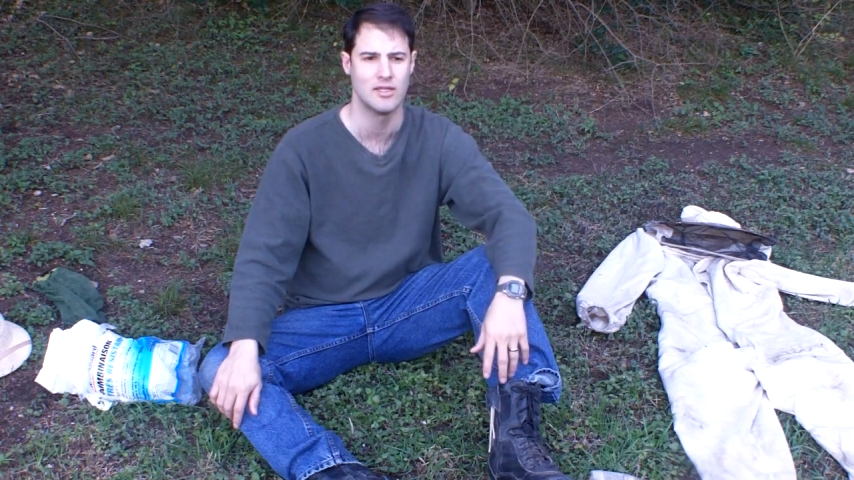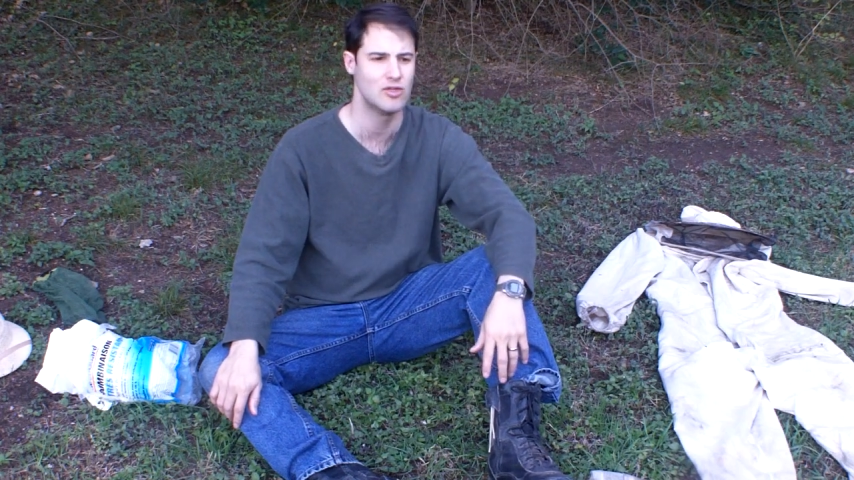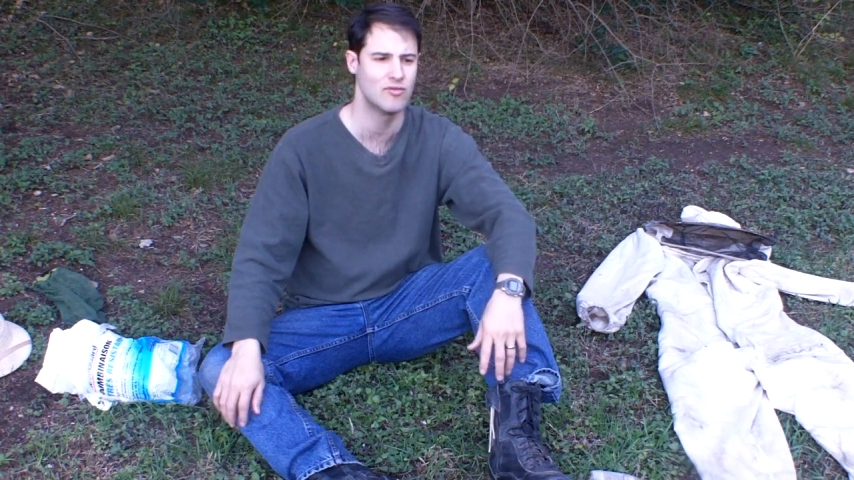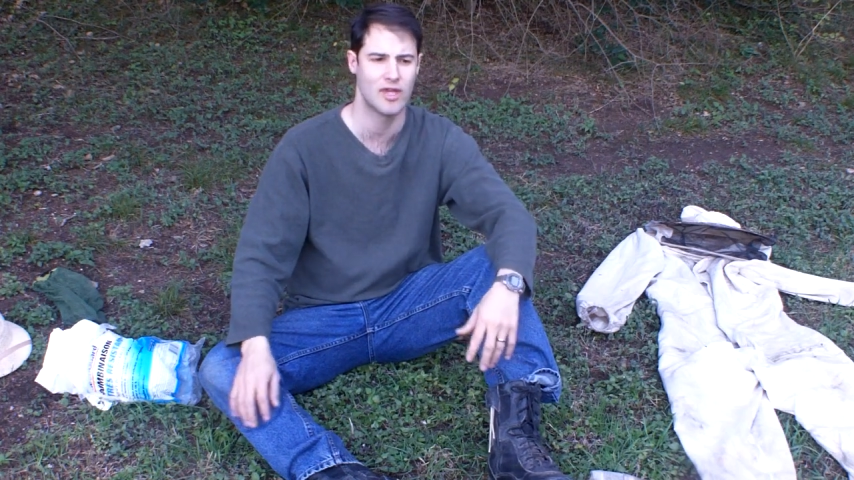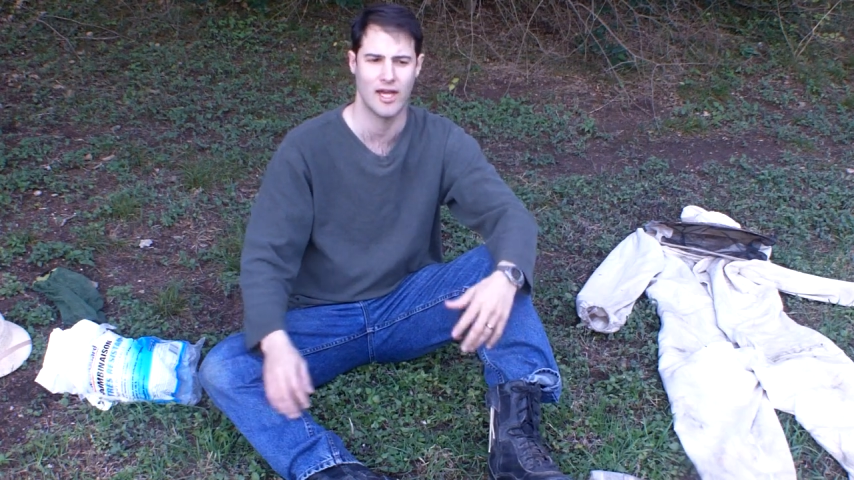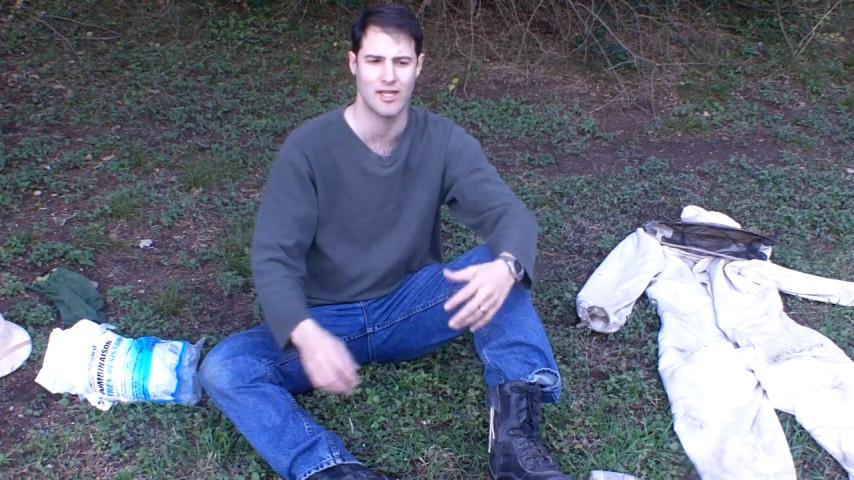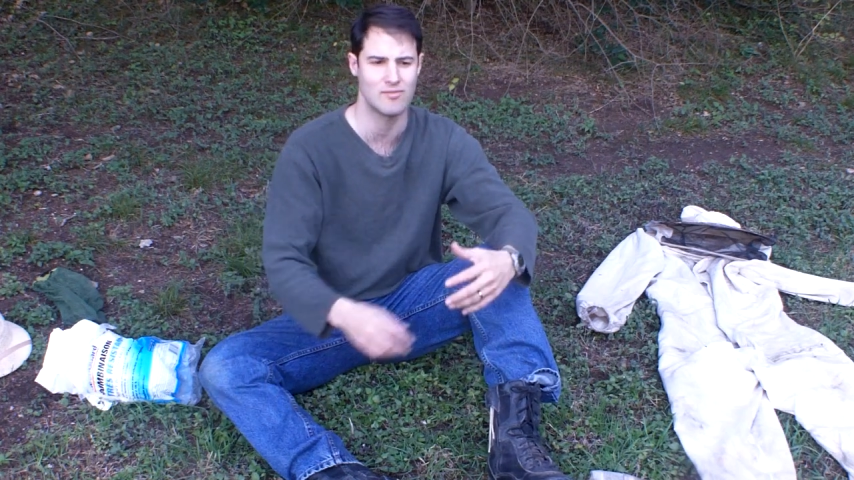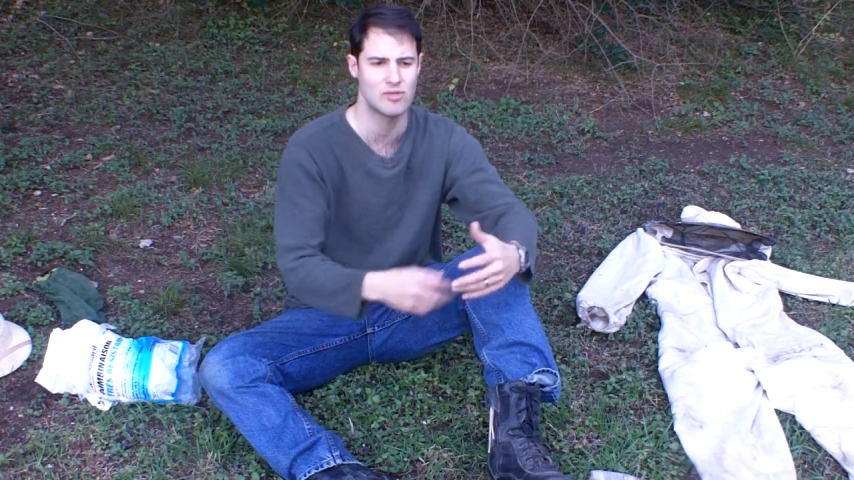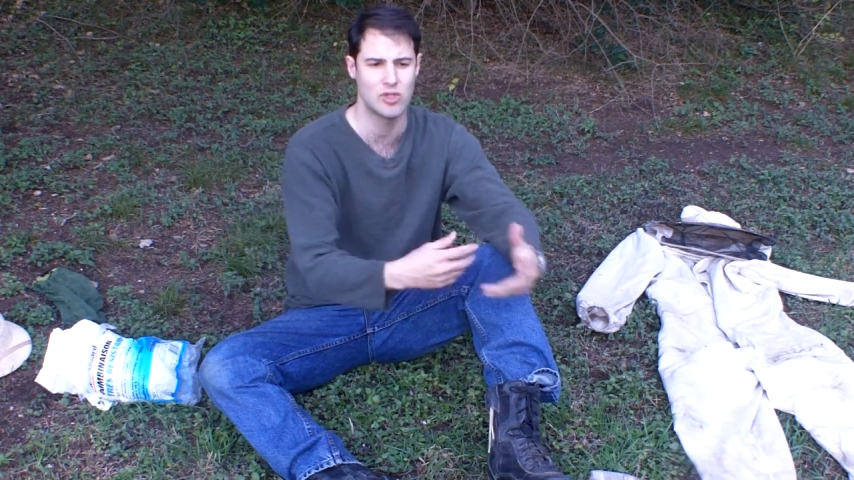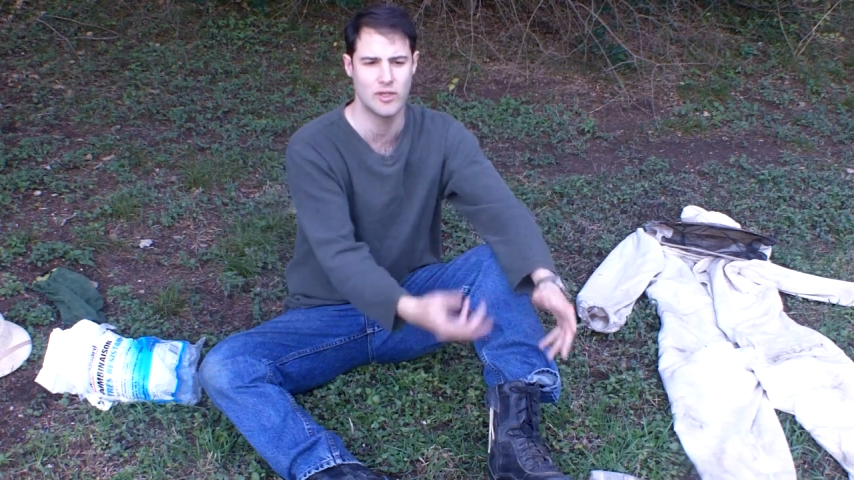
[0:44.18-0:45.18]
You've got
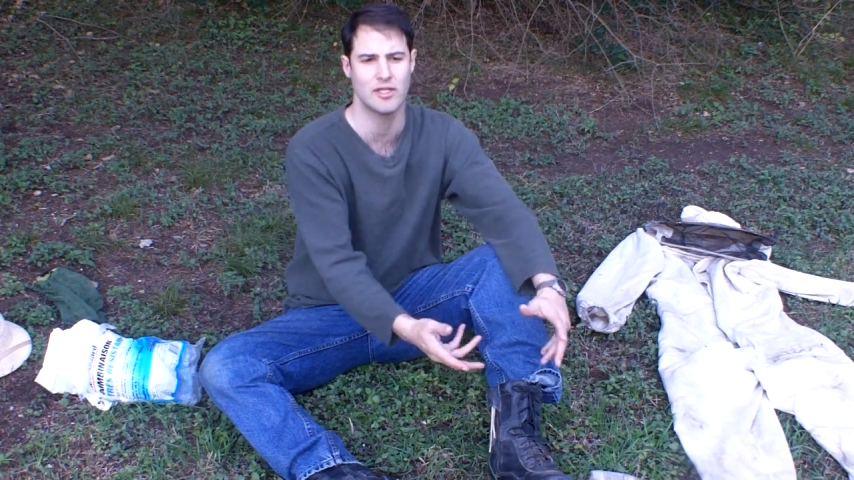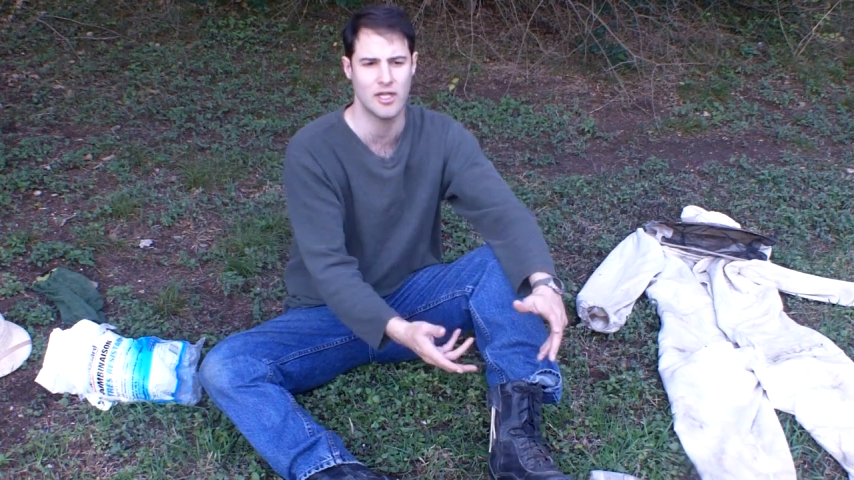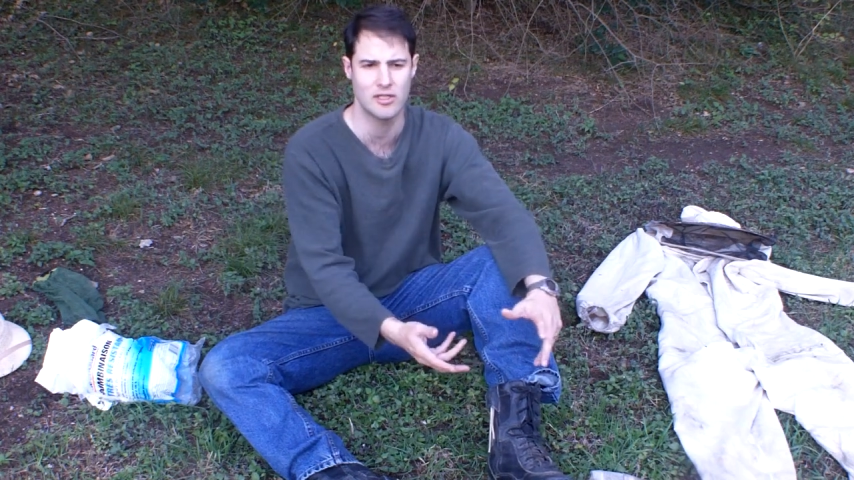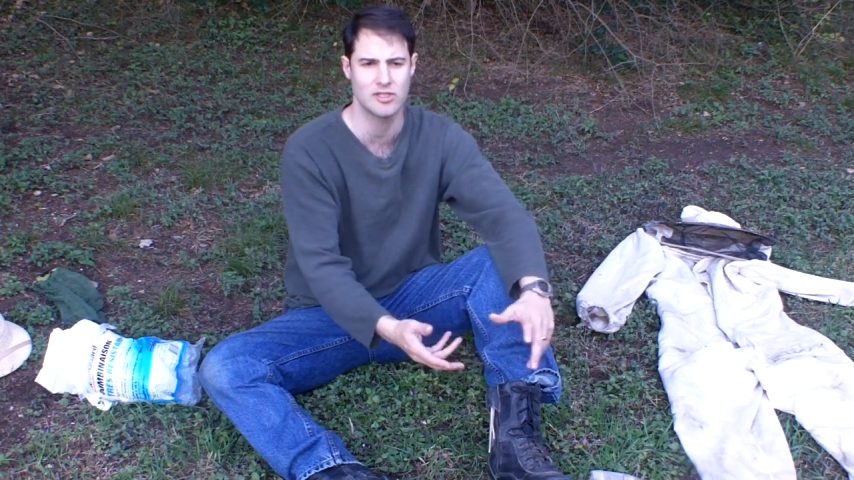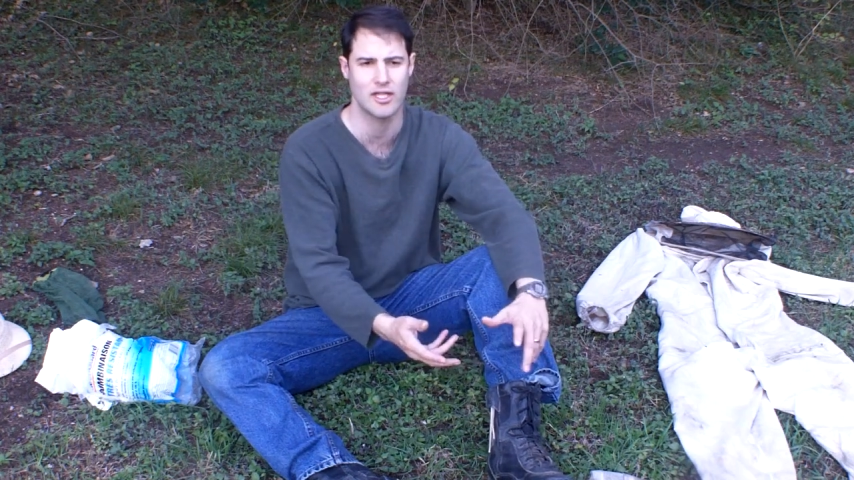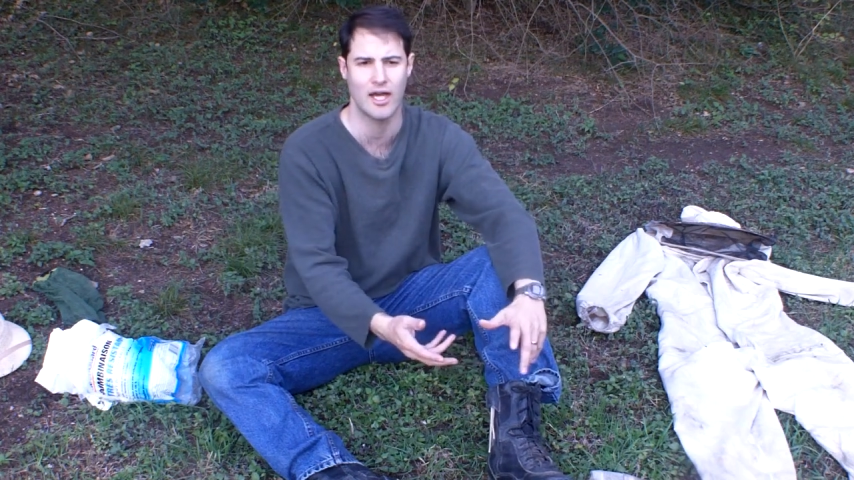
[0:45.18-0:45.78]
$200